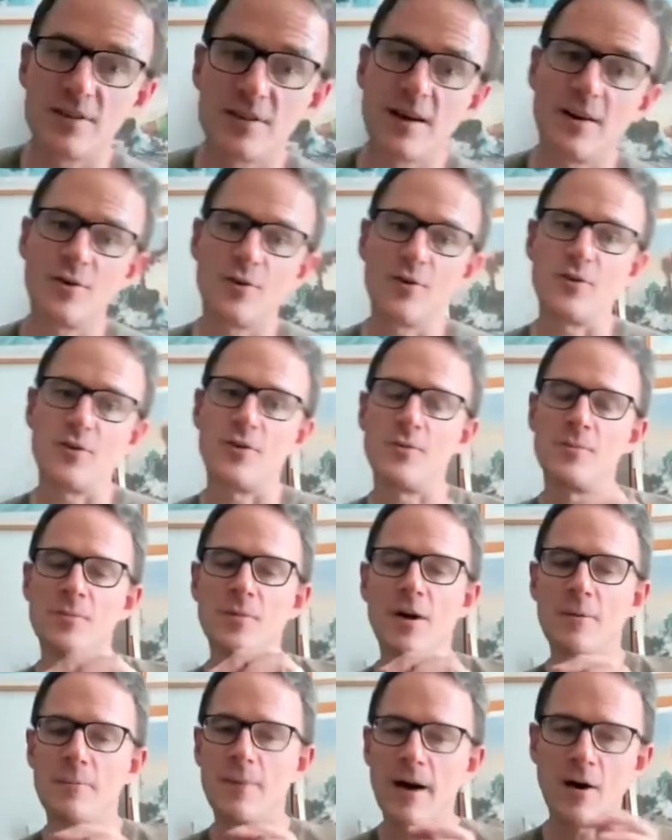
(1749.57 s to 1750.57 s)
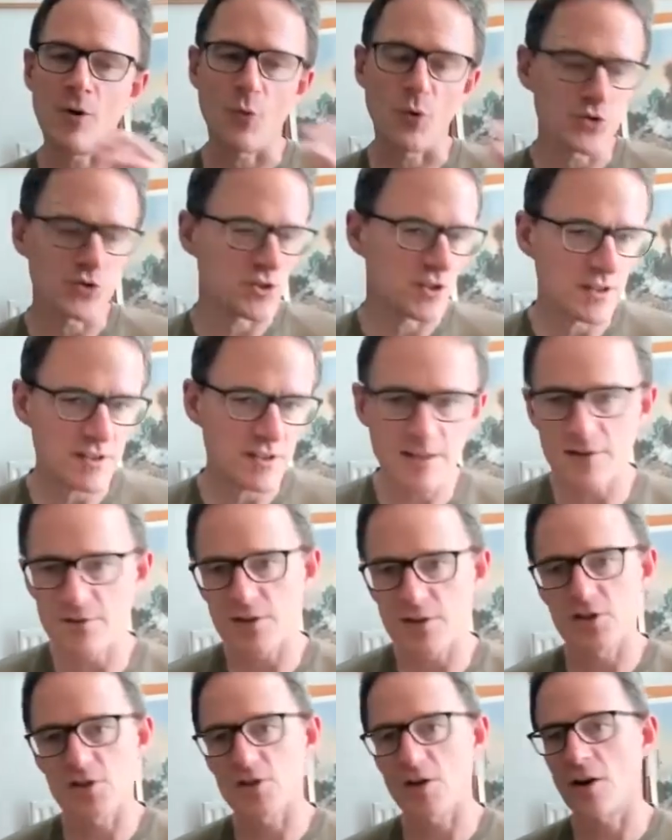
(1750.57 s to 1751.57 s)
tell them about watching a
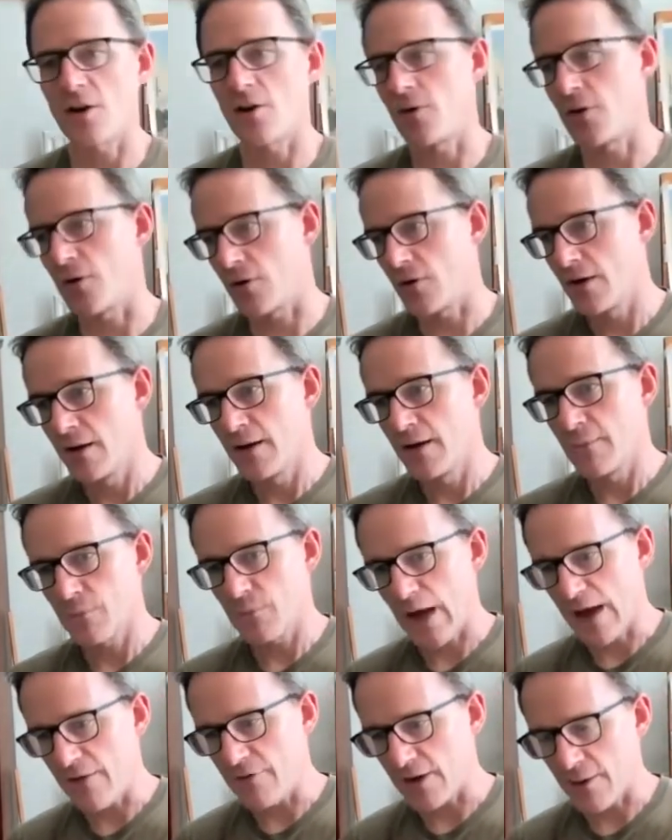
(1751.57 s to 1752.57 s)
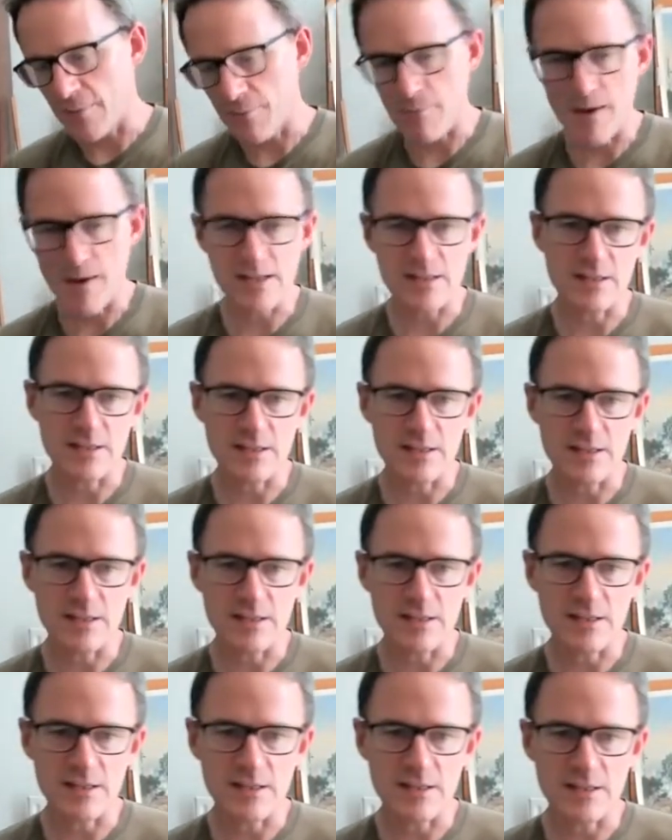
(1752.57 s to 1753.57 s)
TV show, having a massive
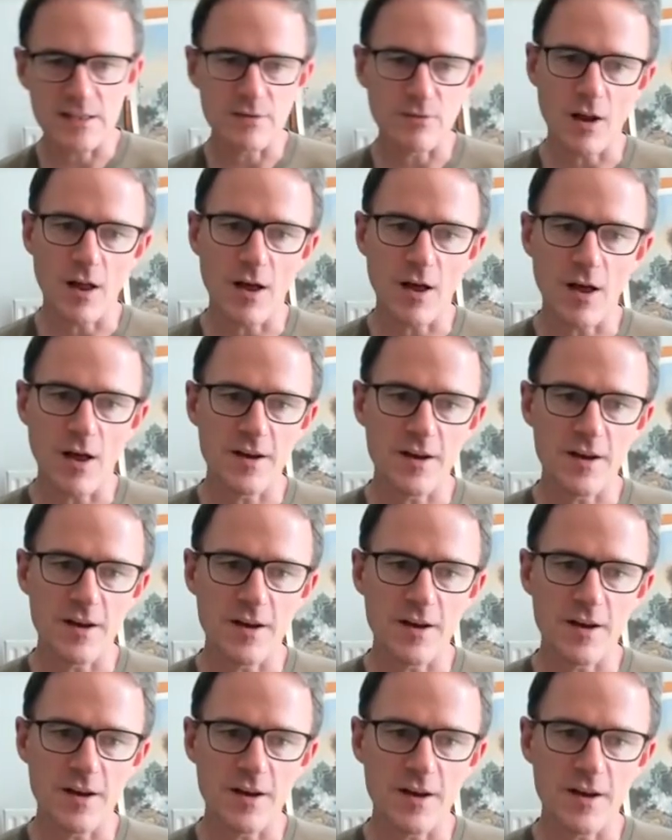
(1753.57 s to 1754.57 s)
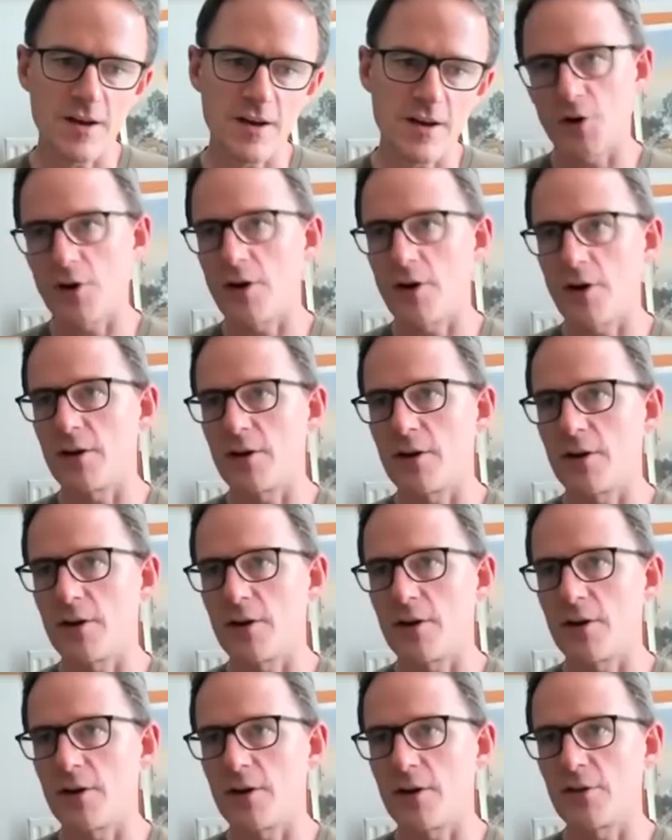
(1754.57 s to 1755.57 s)
life pivot, creating a product that
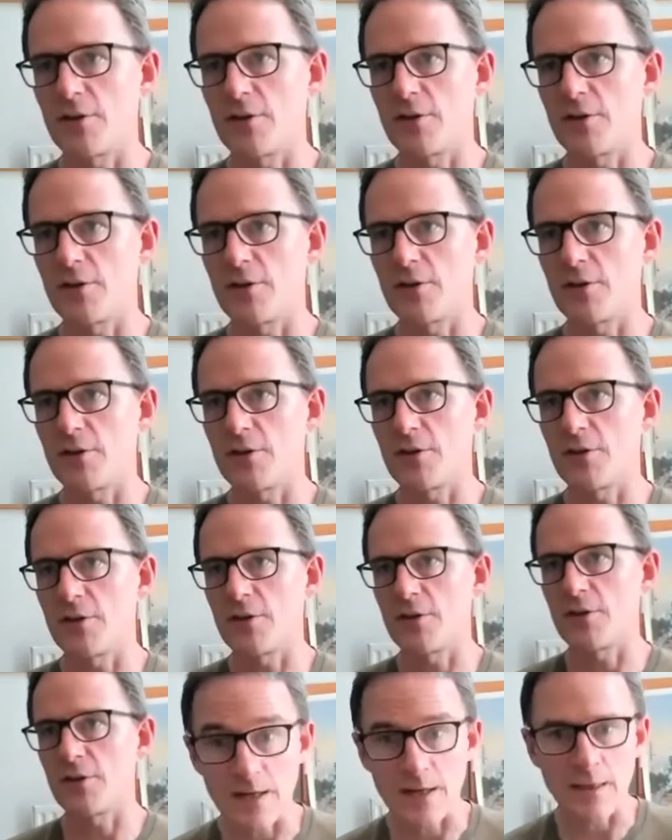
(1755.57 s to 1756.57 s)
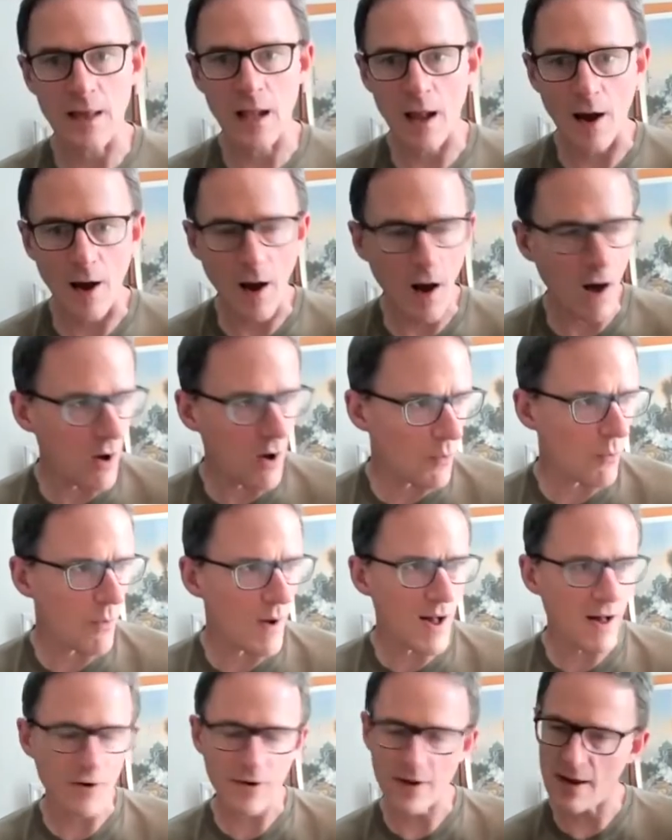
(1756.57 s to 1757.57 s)
you'd never dreamed about creating. And they're like, oh,
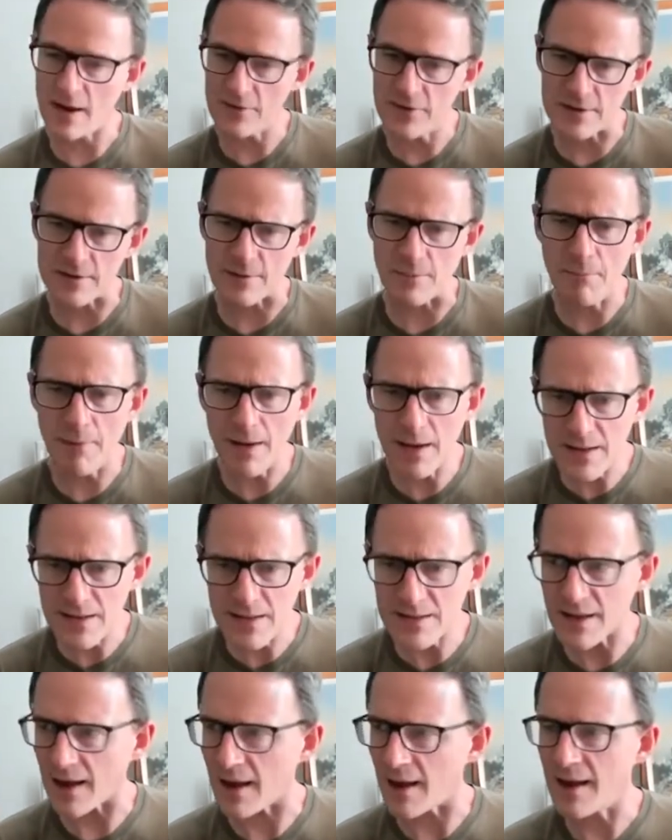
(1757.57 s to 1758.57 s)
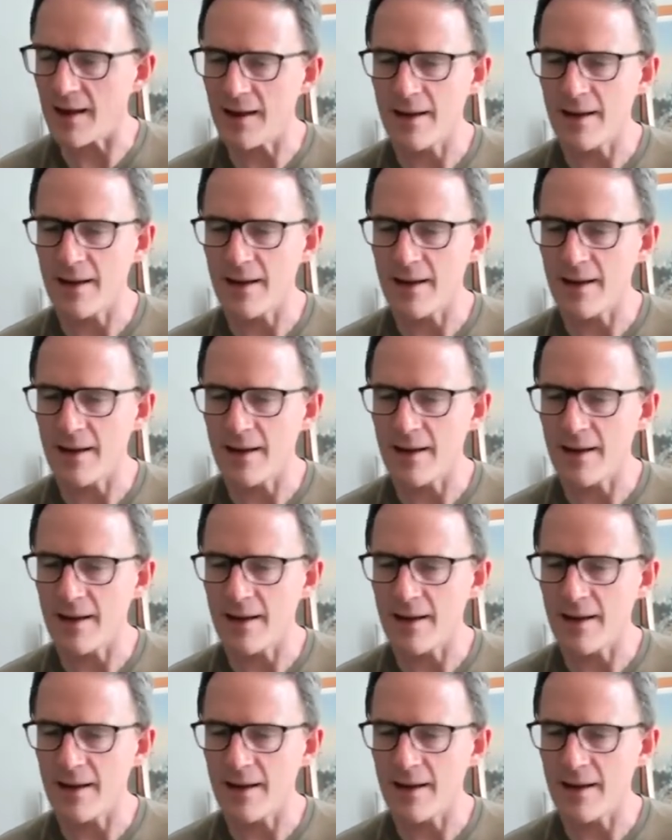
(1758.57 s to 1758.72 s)
wow, Kevin's amazing.